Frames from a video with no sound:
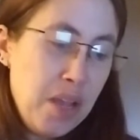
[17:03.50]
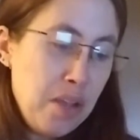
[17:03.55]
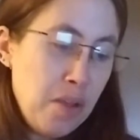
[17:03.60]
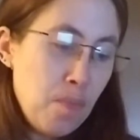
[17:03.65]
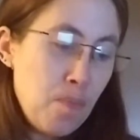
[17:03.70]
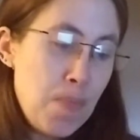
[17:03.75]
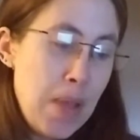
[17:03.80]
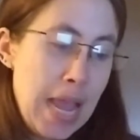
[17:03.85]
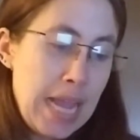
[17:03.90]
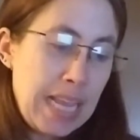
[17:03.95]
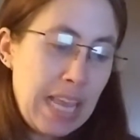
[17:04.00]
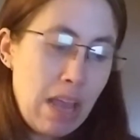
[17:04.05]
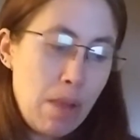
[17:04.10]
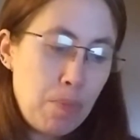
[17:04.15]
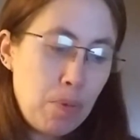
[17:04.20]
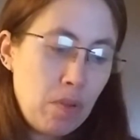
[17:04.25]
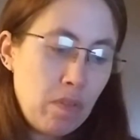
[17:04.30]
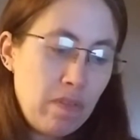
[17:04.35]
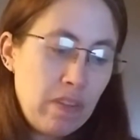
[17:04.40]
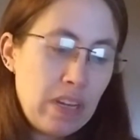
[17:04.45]
Mac
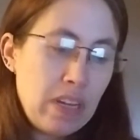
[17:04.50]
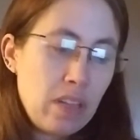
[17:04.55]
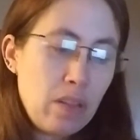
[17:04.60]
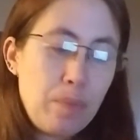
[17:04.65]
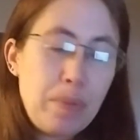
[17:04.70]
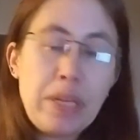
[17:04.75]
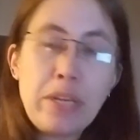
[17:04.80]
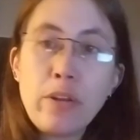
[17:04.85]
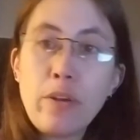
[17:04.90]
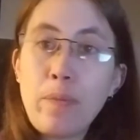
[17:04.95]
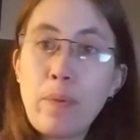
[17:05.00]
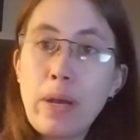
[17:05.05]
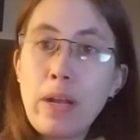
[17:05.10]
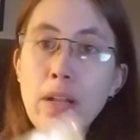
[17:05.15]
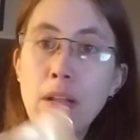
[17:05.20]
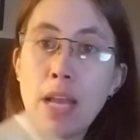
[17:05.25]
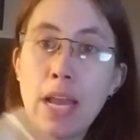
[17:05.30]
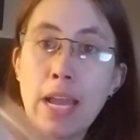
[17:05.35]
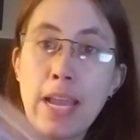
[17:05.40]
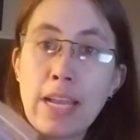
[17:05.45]
apple vanilla bean
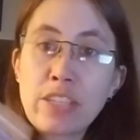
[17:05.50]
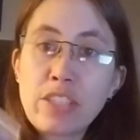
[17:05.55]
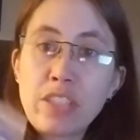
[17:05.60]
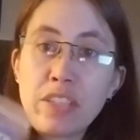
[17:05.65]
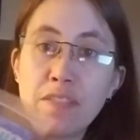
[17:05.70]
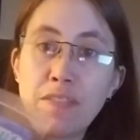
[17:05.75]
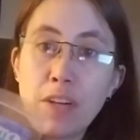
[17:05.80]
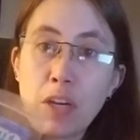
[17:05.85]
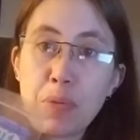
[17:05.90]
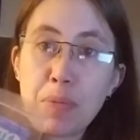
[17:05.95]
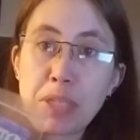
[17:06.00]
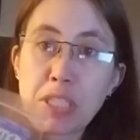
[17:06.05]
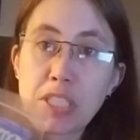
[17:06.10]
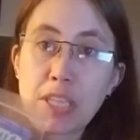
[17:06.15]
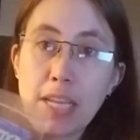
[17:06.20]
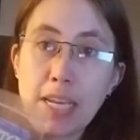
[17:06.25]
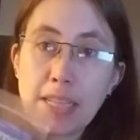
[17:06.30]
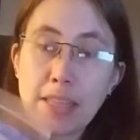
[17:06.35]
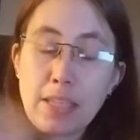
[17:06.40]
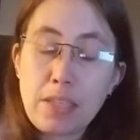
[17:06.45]
Noel. I actually very much
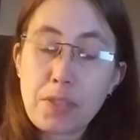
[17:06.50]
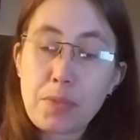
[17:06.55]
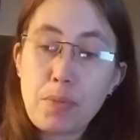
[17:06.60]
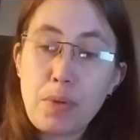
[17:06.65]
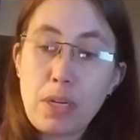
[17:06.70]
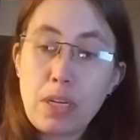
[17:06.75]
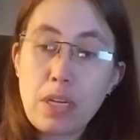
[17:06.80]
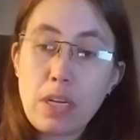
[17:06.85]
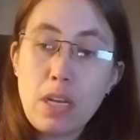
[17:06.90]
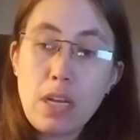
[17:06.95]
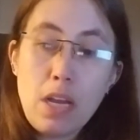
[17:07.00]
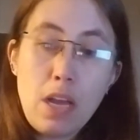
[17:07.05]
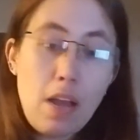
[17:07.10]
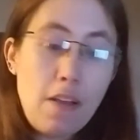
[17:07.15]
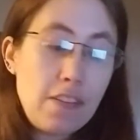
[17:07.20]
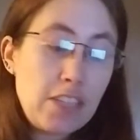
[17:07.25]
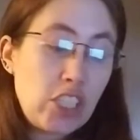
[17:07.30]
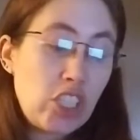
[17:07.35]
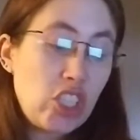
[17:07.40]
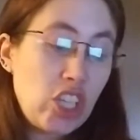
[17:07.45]
like this one.
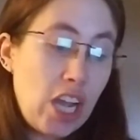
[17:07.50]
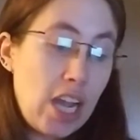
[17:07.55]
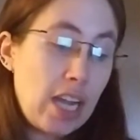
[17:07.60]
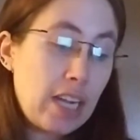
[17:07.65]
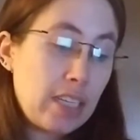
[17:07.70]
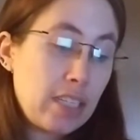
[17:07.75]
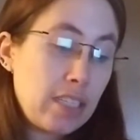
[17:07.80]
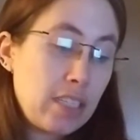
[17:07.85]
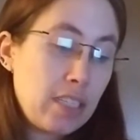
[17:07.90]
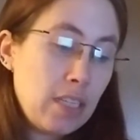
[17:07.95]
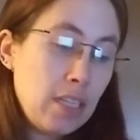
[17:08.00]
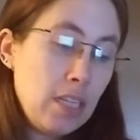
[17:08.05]
Shocked.